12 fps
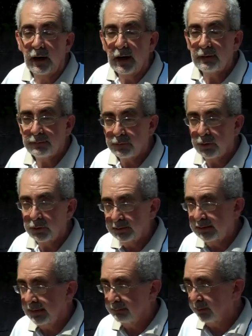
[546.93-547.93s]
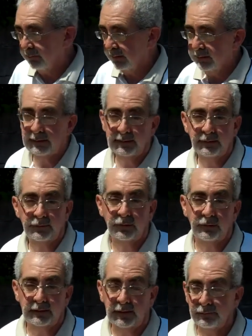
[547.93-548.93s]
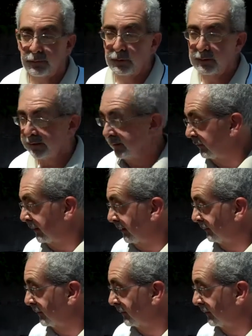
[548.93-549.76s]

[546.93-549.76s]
off-road capability that you're looking for in the Jeep.